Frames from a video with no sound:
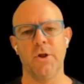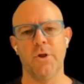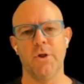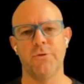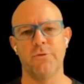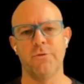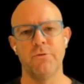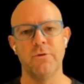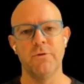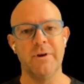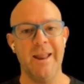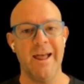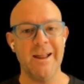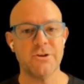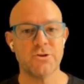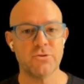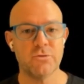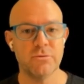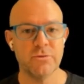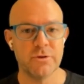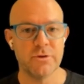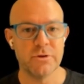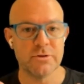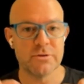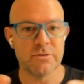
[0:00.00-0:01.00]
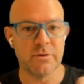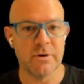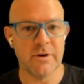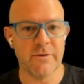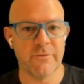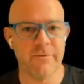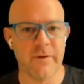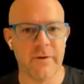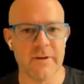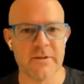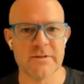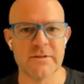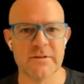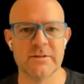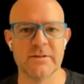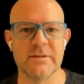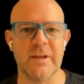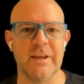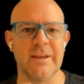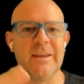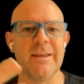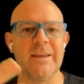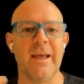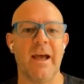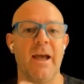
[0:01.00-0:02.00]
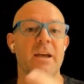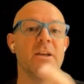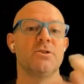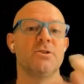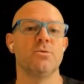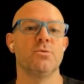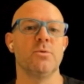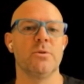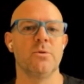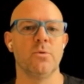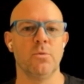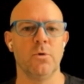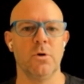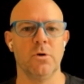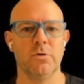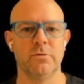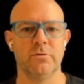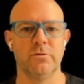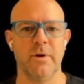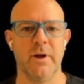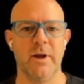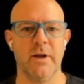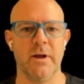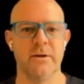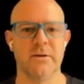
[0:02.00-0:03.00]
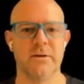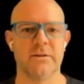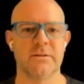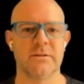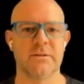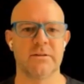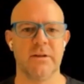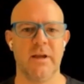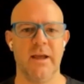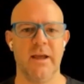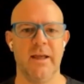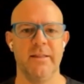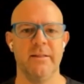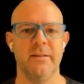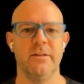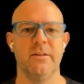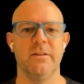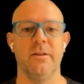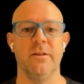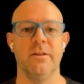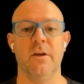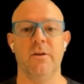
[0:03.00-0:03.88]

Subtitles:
through natural user interfaces, engage with the world around us and